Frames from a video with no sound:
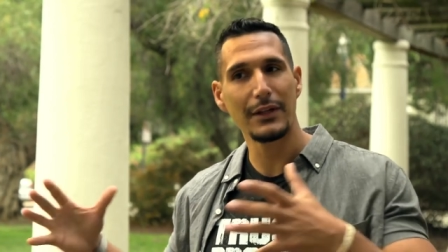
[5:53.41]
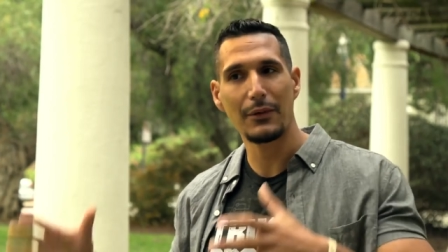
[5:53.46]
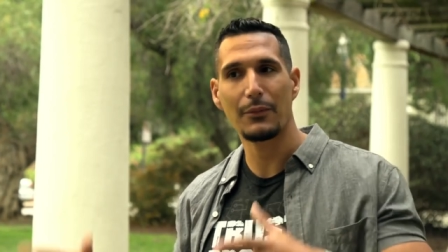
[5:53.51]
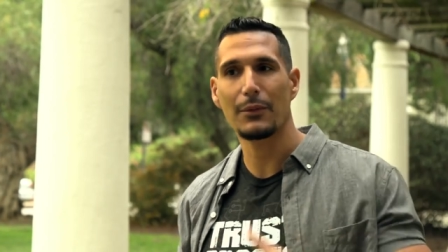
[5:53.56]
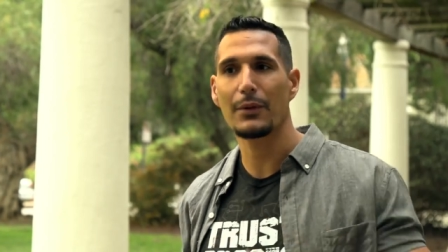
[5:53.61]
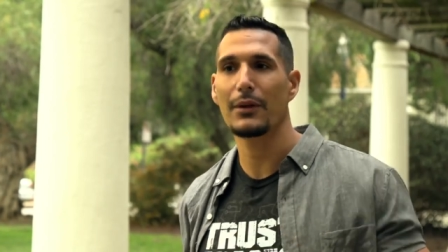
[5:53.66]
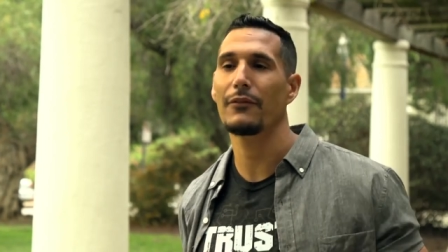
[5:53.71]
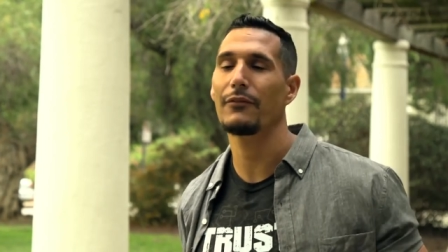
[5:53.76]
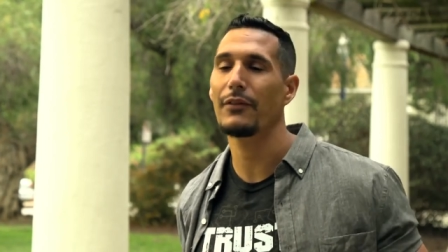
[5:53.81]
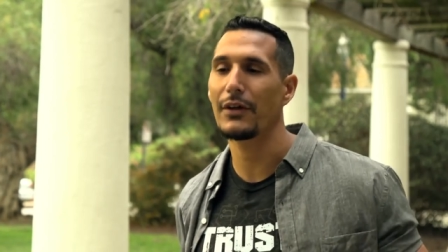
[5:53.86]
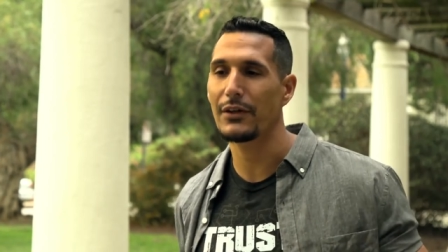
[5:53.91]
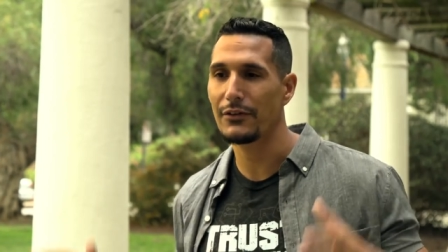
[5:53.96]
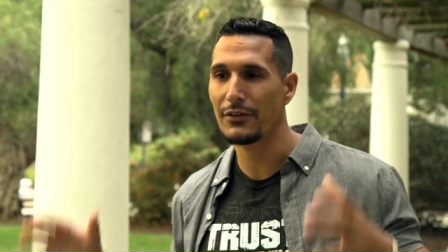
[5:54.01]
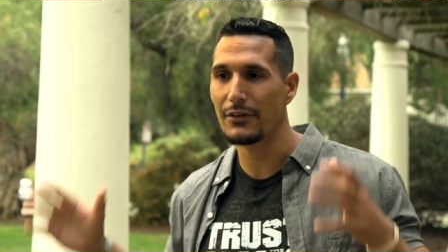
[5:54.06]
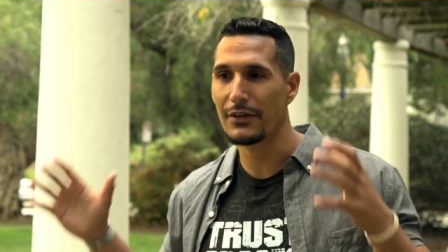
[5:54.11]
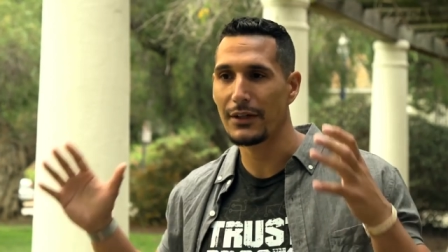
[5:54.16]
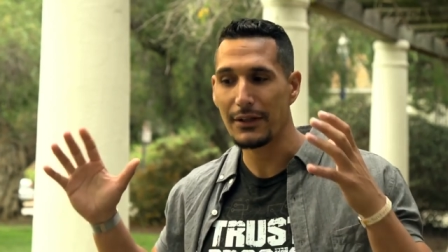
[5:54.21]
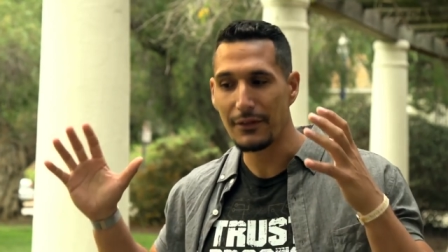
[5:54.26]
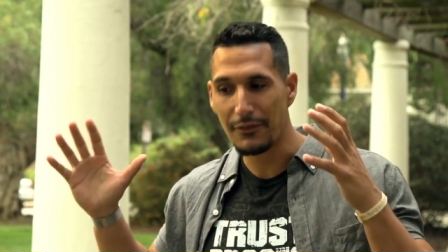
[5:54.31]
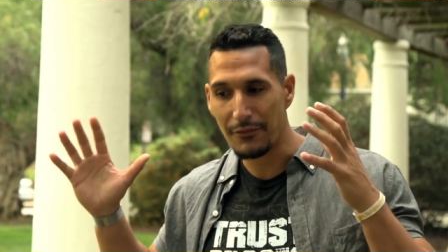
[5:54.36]
That we'll
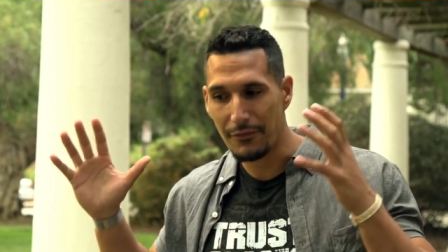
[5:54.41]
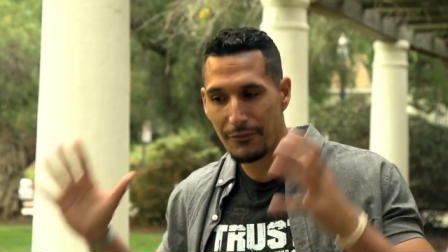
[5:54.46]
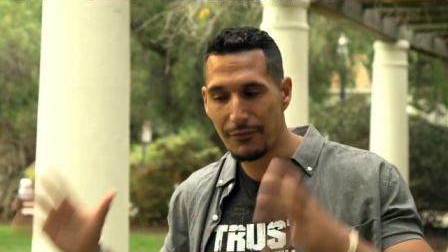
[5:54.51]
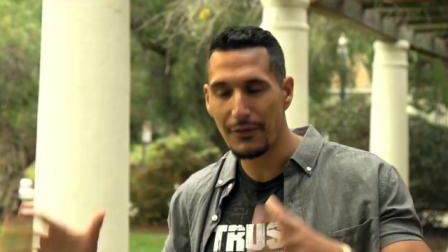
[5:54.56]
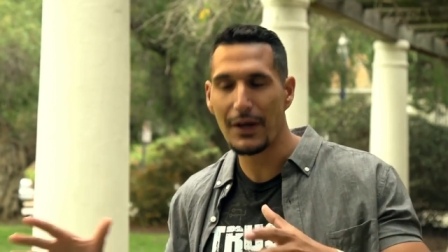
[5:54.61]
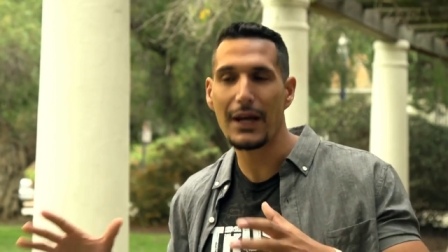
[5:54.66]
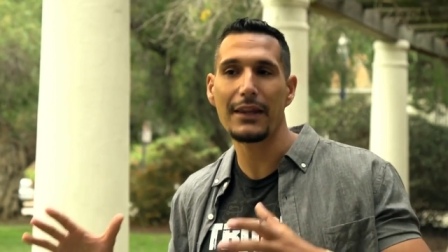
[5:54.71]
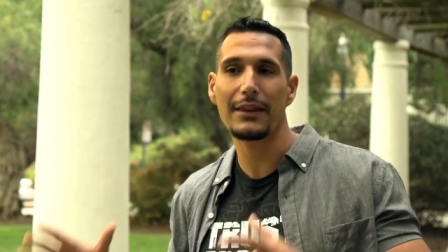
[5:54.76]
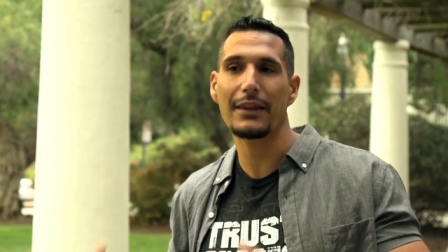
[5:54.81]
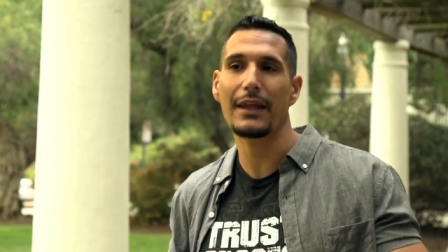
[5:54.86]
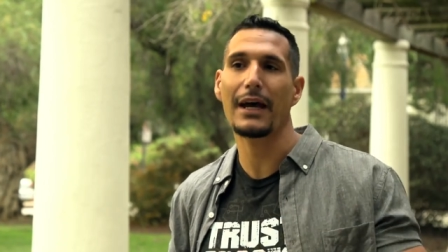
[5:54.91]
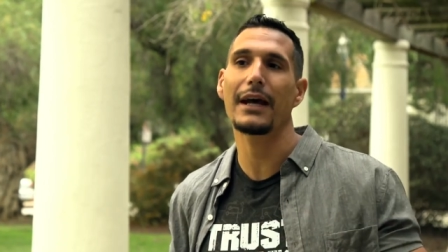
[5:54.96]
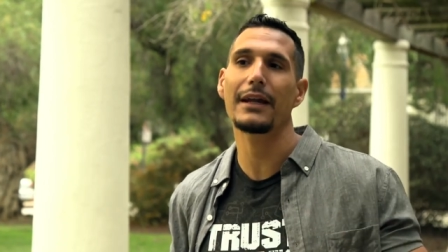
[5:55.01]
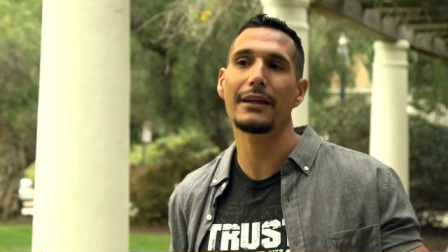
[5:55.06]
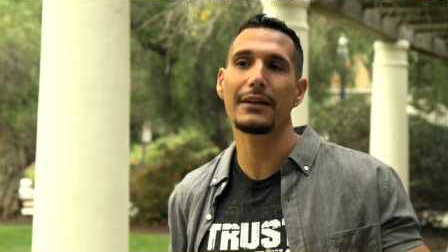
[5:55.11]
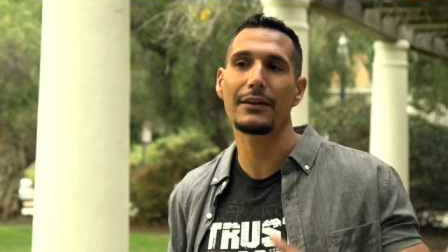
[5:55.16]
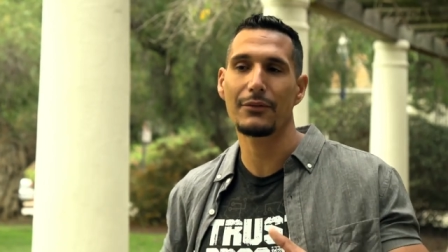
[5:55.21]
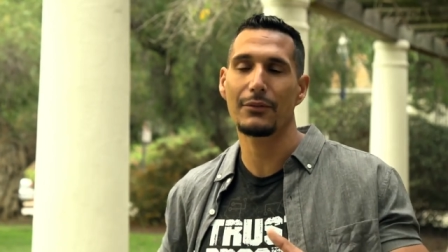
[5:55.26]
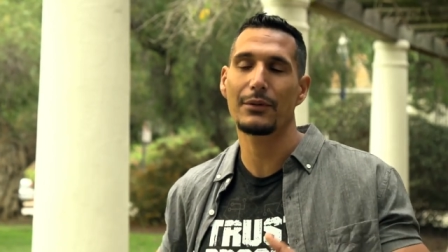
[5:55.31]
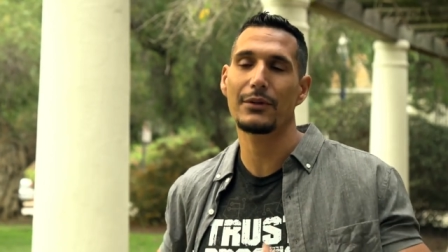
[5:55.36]
eventually find
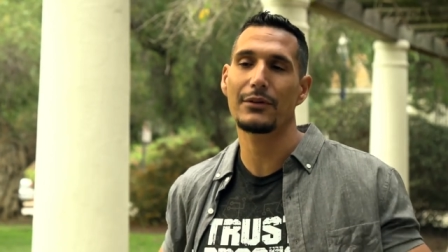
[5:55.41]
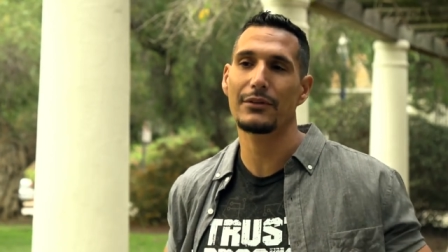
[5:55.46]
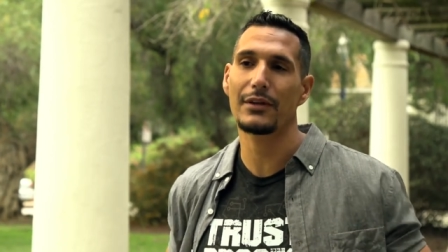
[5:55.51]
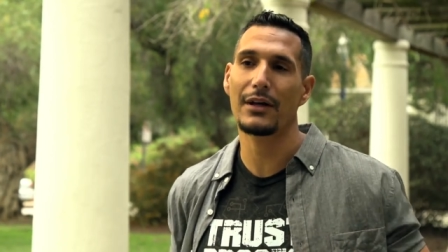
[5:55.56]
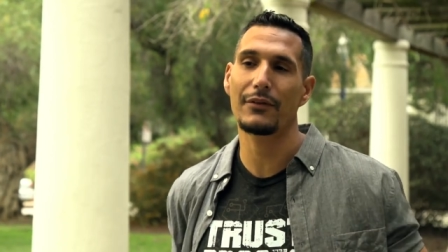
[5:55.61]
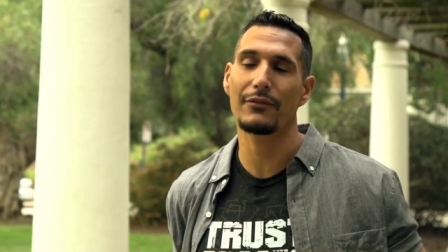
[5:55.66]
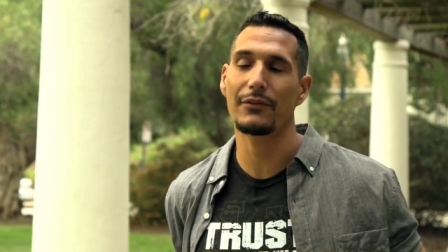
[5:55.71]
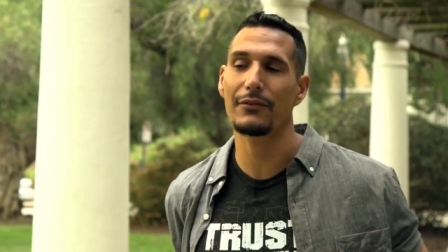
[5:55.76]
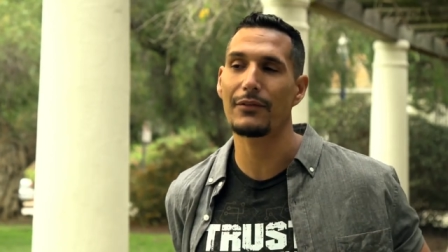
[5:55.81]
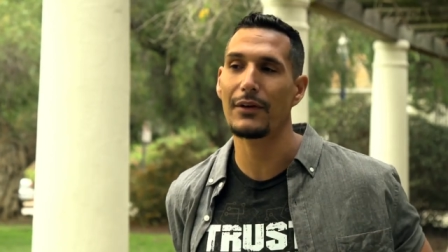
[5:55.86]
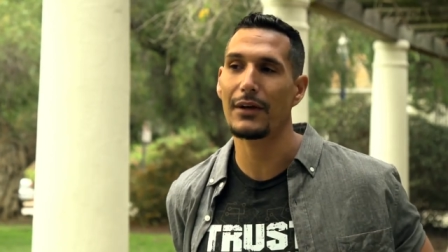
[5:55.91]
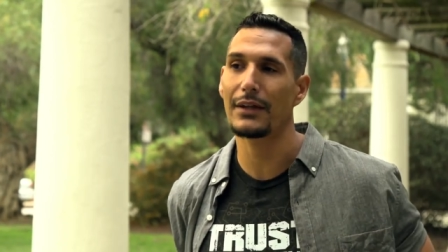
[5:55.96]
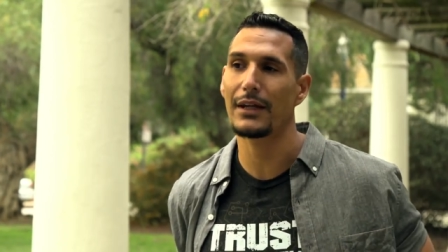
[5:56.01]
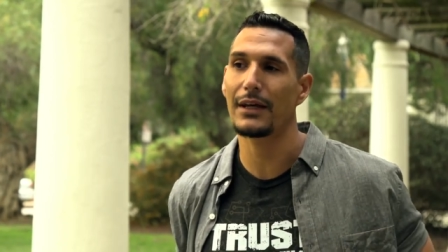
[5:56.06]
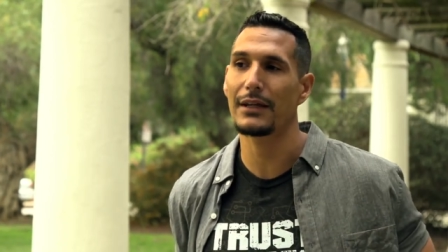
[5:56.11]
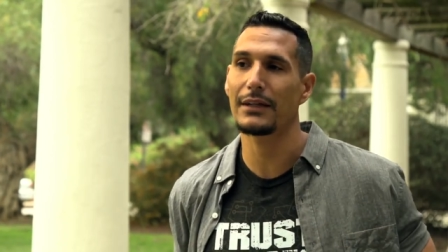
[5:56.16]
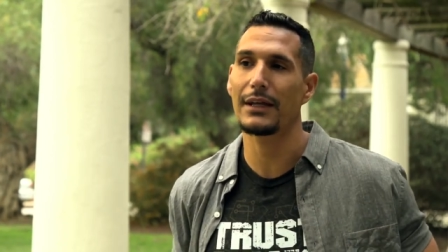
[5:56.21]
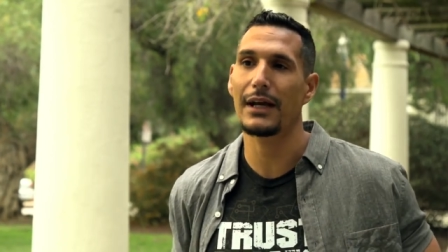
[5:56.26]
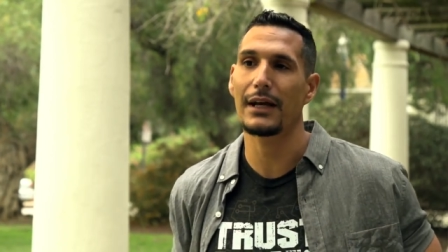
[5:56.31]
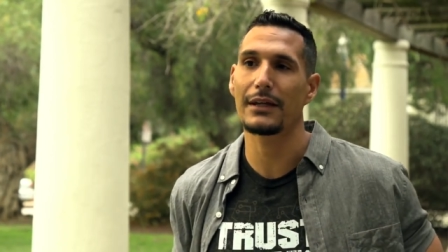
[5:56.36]
that. We just haven't found
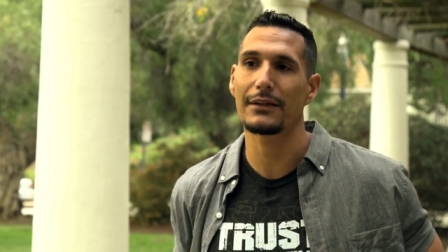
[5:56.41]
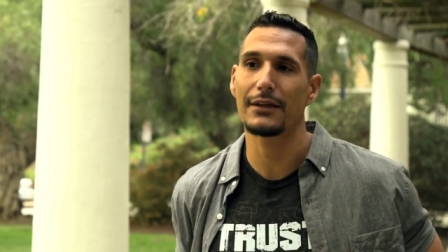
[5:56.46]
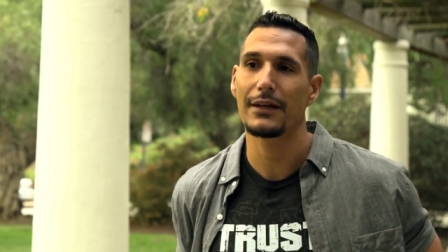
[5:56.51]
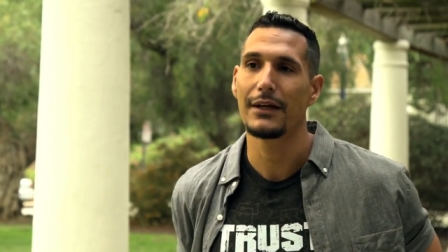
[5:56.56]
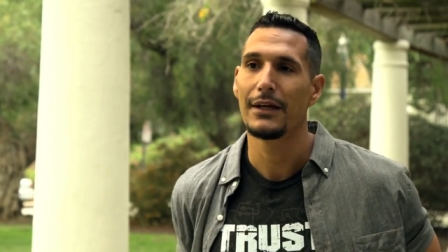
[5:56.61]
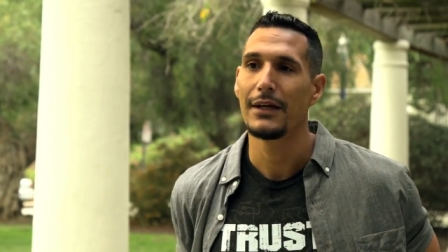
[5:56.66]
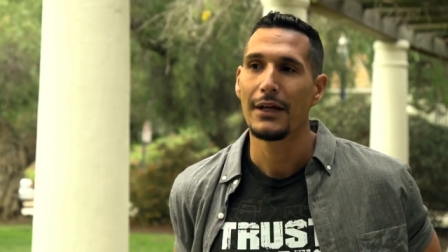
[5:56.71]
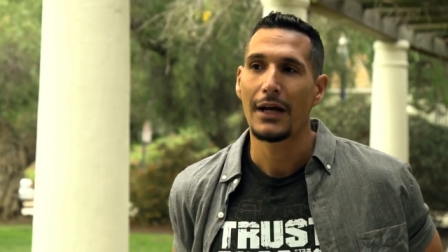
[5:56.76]
that yet.